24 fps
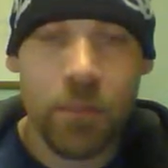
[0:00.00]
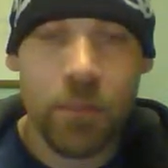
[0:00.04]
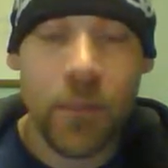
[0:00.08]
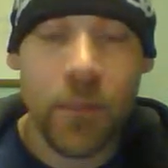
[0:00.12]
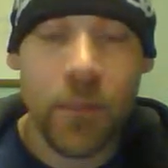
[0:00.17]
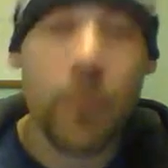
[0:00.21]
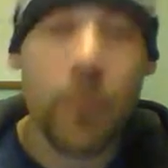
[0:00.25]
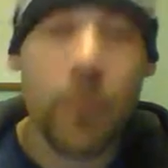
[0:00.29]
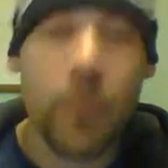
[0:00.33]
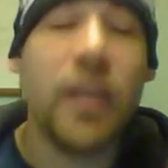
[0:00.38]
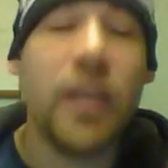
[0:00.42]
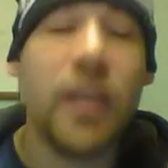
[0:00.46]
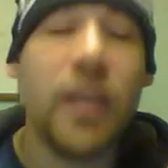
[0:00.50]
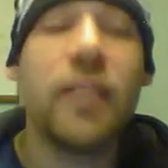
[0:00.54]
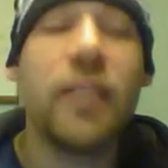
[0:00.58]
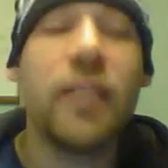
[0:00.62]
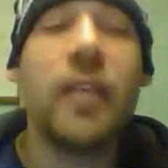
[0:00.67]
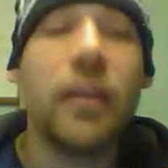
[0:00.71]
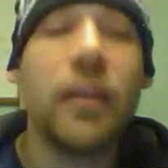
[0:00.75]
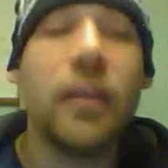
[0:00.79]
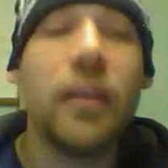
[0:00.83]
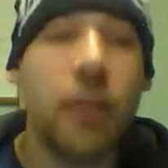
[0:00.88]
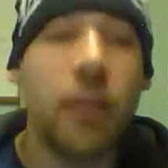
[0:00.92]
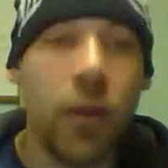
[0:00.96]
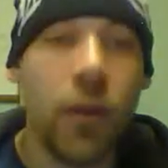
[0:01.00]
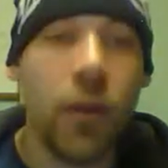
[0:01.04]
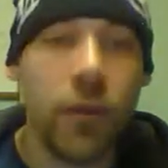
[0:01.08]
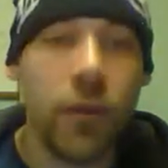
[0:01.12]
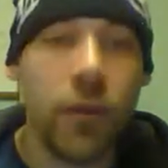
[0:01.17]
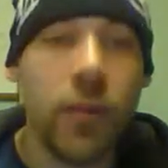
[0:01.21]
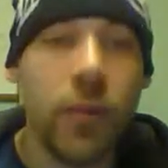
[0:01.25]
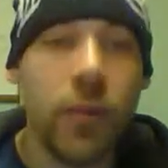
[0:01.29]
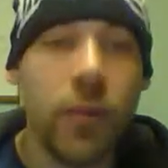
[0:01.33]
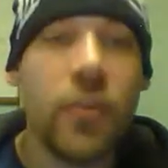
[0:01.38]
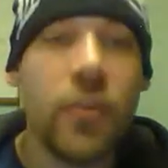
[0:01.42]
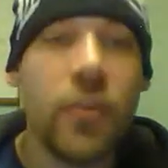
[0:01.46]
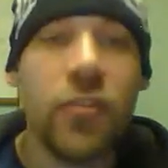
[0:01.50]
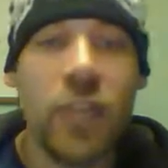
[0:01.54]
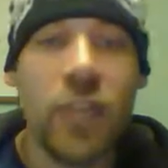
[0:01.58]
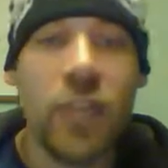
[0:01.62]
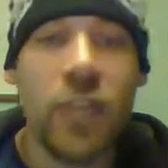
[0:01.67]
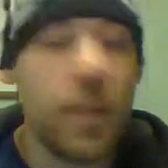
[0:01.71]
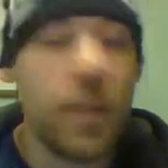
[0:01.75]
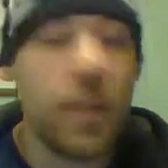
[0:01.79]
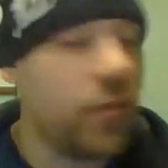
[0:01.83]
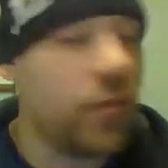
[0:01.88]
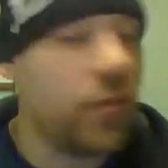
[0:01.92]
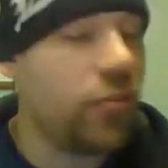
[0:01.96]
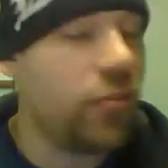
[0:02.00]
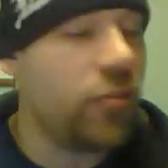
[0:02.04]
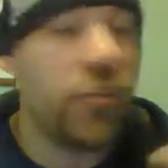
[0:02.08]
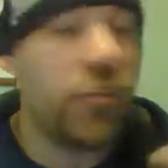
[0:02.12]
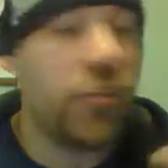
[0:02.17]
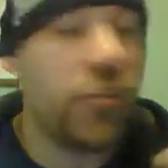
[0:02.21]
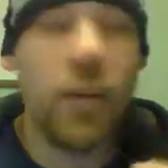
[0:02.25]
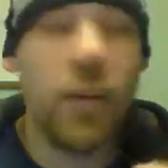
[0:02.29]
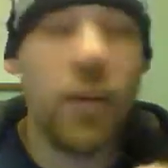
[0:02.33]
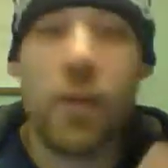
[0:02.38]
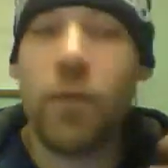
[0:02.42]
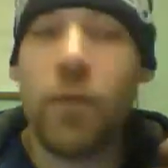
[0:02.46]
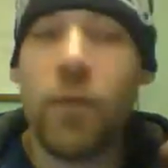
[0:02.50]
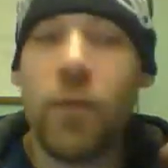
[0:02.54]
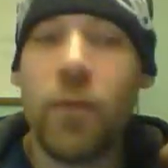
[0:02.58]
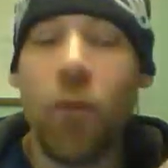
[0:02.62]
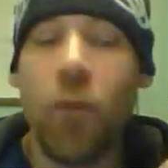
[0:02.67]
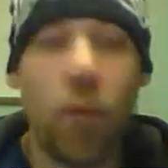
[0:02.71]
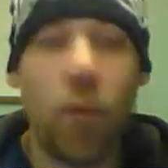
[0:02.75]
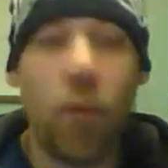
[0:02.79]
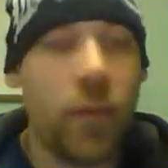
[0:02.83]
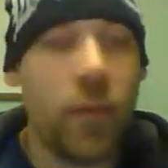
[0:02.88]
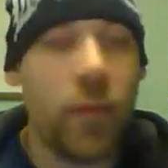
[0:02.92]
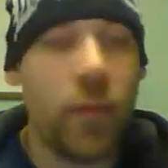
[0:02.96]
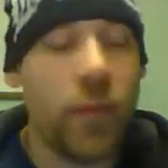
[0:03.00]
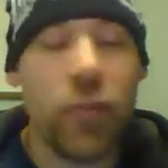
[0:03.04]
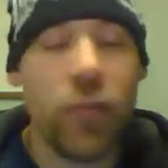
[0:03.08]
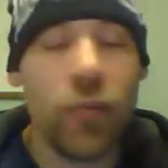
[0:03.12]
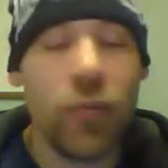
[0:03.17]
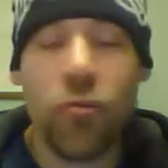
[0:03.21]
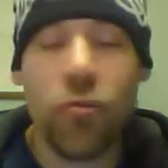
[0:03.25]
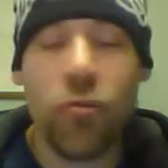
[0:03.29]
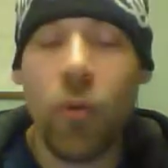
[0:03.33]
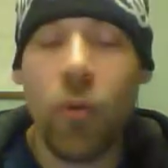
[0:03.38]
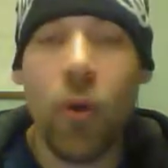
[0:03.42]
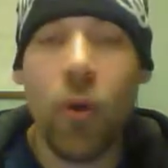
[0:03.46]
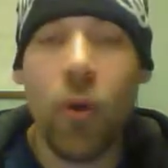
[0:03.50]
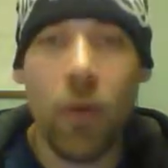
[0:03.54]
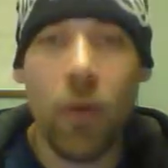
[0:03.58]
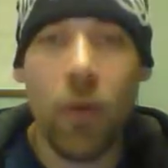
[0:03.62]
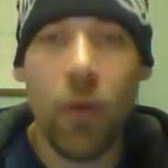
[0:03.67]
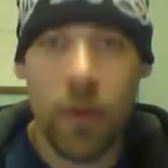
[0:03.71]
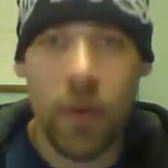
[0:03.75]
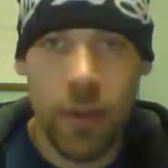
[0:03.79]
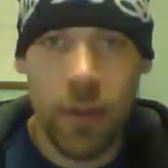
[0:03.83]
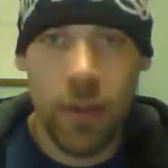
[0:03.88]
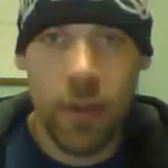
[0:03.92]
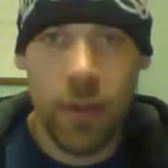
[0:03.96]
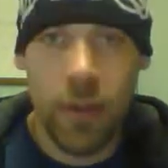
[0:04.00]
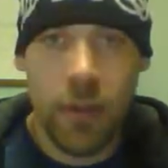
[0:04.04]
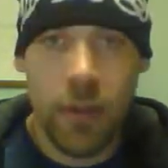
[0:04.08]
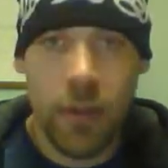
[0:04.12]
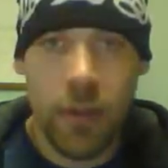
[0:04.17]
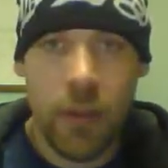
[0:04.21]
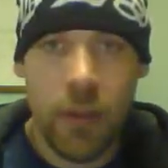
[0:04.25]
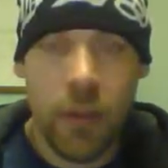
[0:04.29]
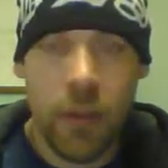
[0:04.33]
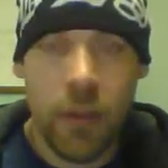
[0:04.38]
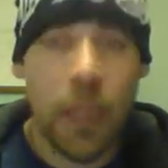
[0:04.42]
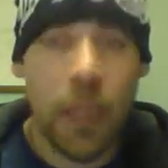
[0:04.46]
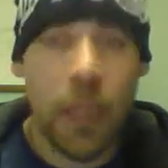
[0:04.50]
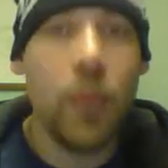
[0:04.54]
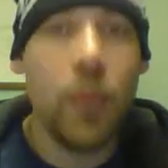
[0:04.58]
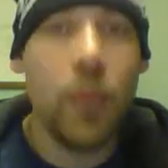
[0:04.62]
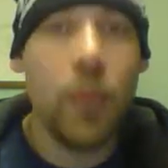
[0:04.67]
because they lull you to sleep. It's just another form of control. It was